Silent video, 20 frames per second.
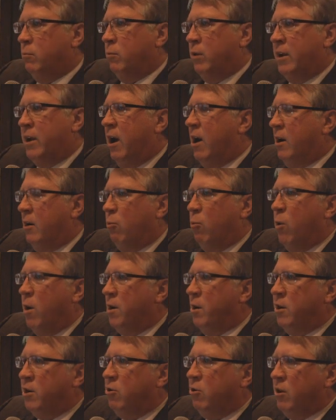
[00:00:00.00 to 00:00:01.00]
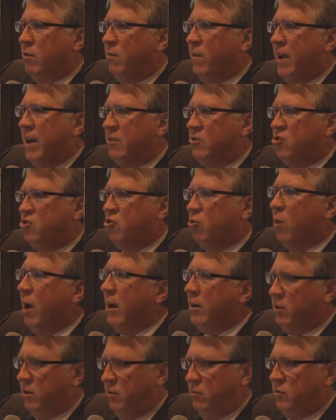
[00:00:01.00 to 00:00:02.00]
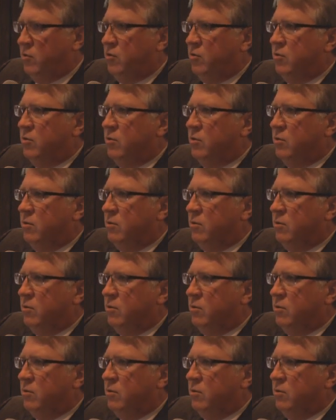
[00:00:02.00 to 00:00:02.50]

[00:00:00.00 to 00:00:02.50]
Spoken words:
regarding what are your advanced directives,